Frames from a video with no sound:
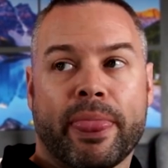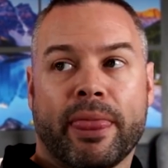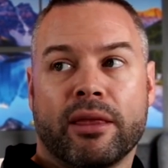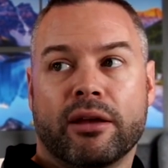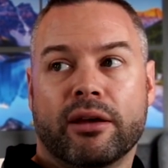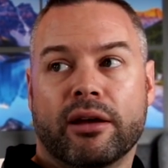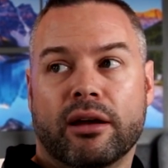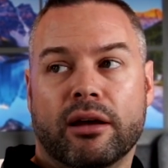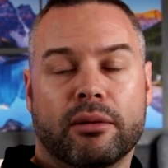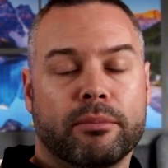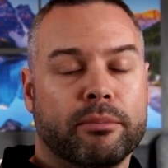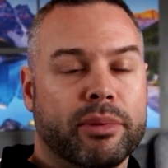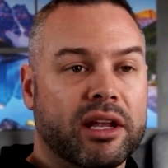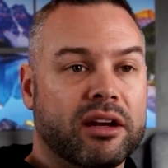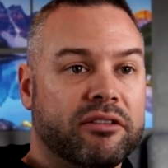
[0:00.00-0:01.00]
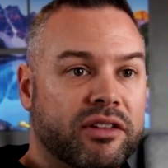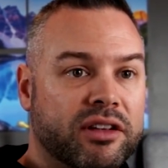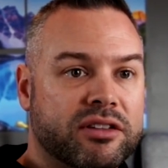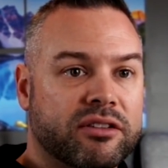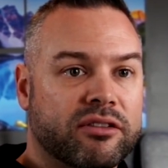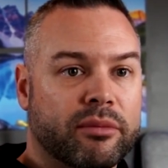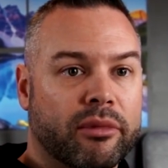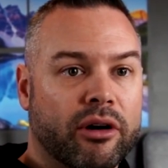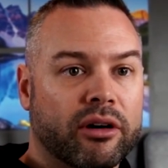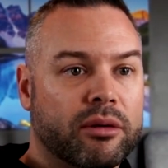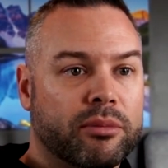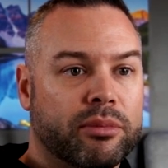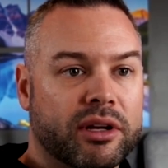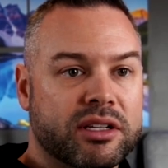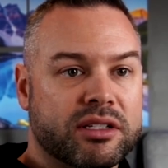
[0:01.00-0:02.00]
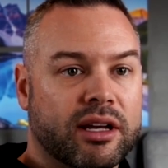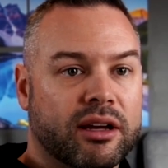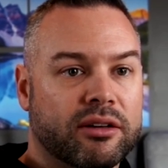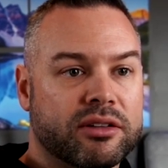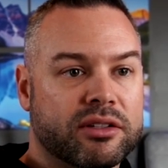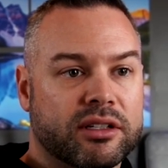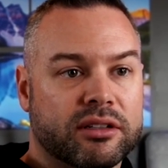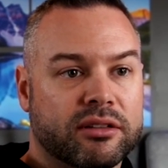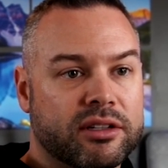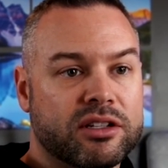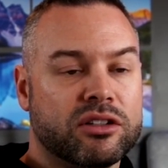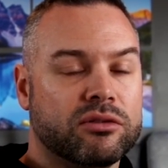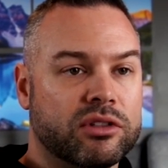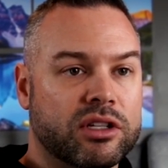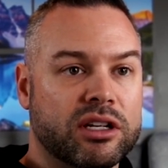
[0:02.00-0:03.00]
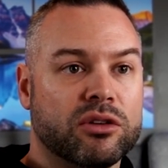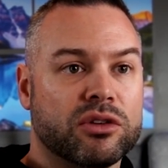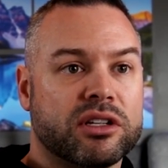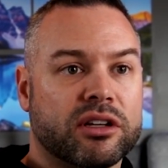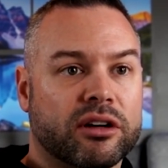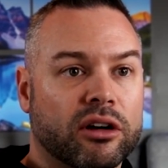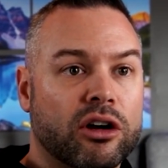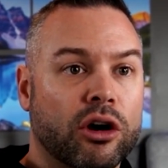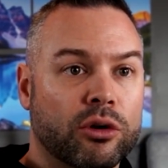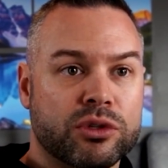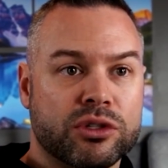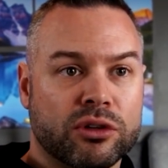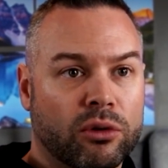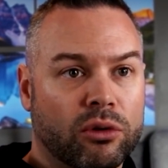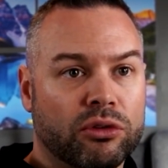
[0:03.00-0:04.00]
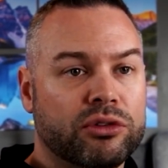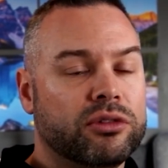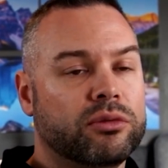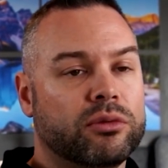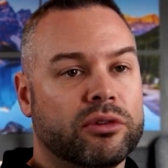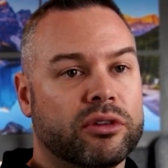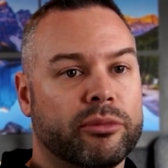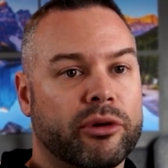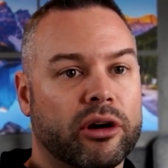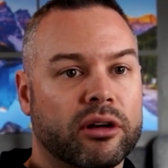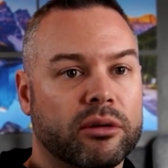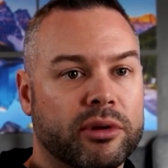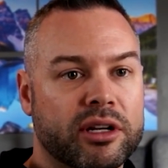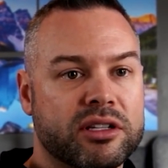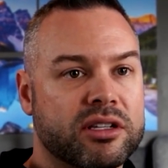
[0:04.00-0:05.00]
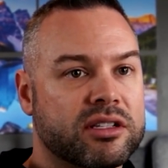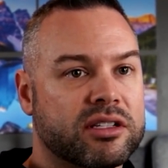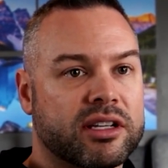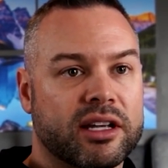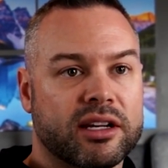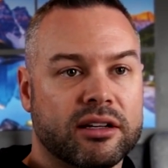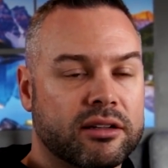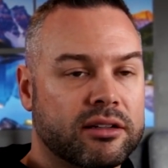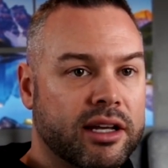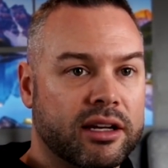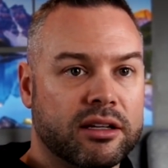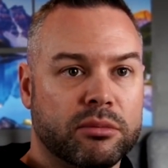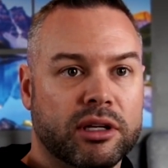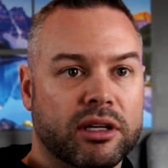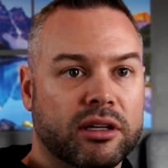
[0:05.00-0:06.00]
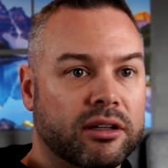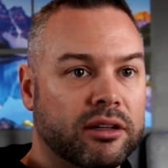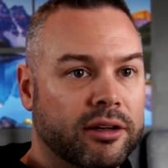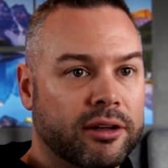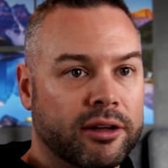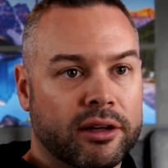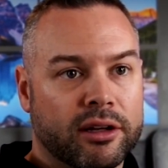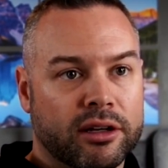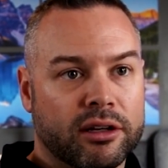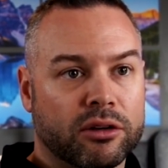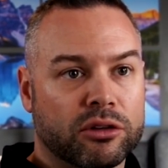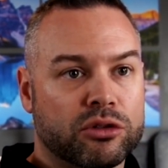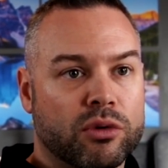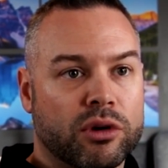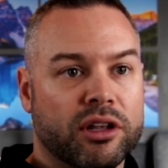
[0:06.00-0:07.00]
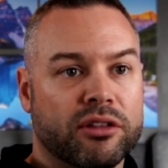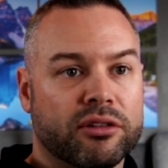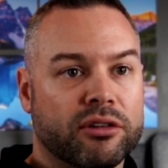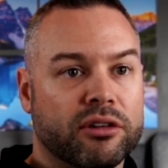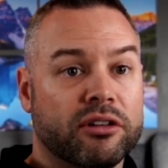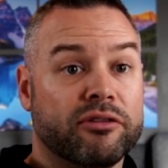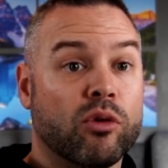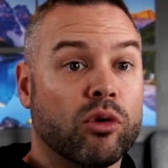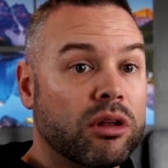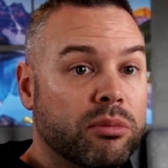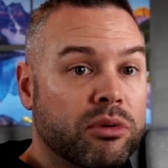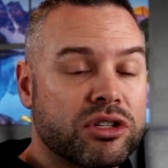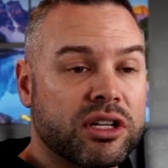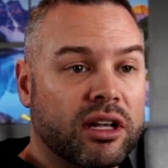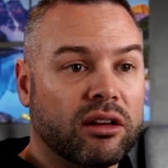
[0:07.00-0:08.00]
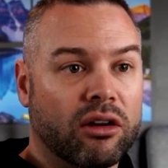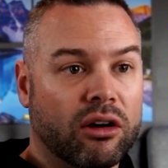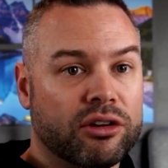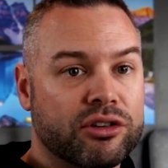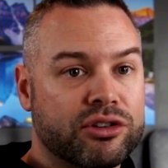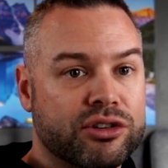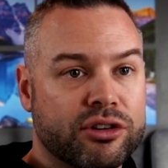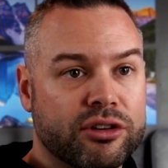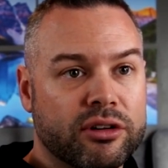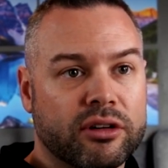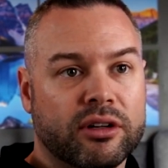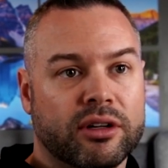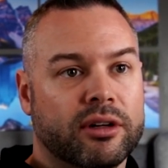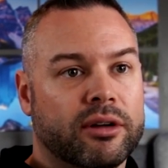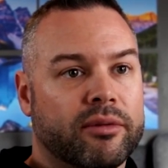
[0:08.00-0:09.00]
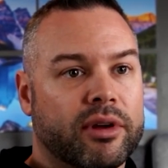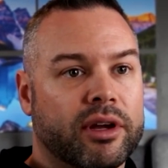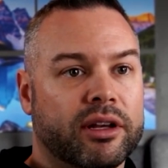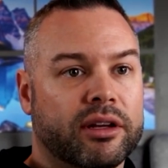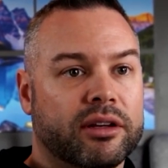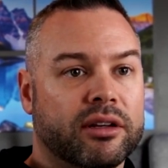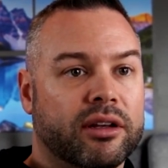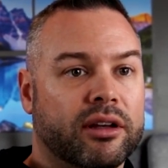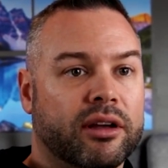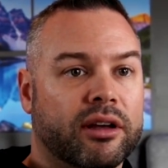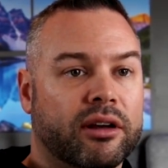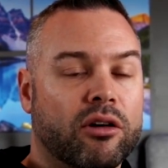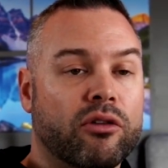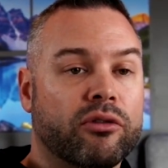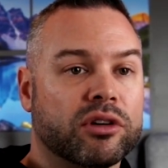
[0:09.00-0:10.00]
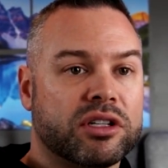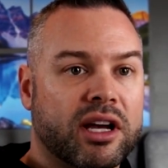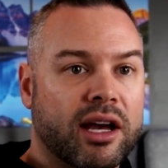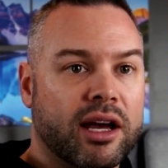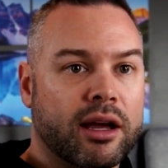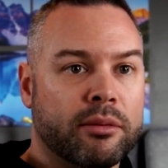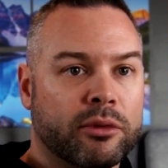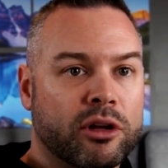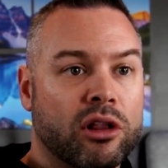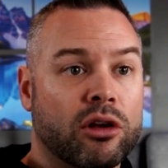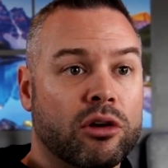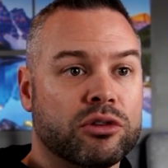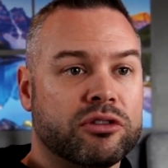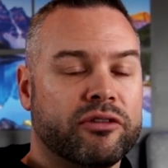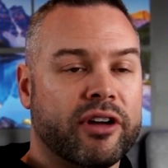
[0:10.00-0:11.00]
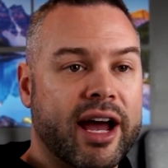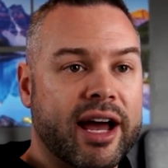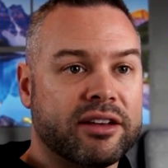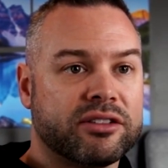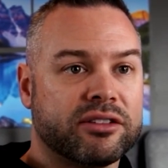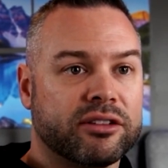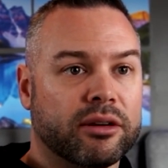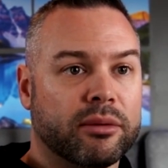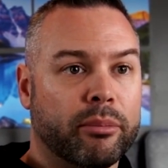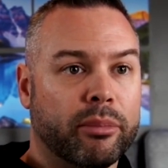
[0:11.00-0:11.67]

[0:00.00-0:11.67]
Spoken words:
benefits of the marketplace now, is that these deals that are co-sold with the marketplaces tend to be 20, 30, 40% larger and over time close faster.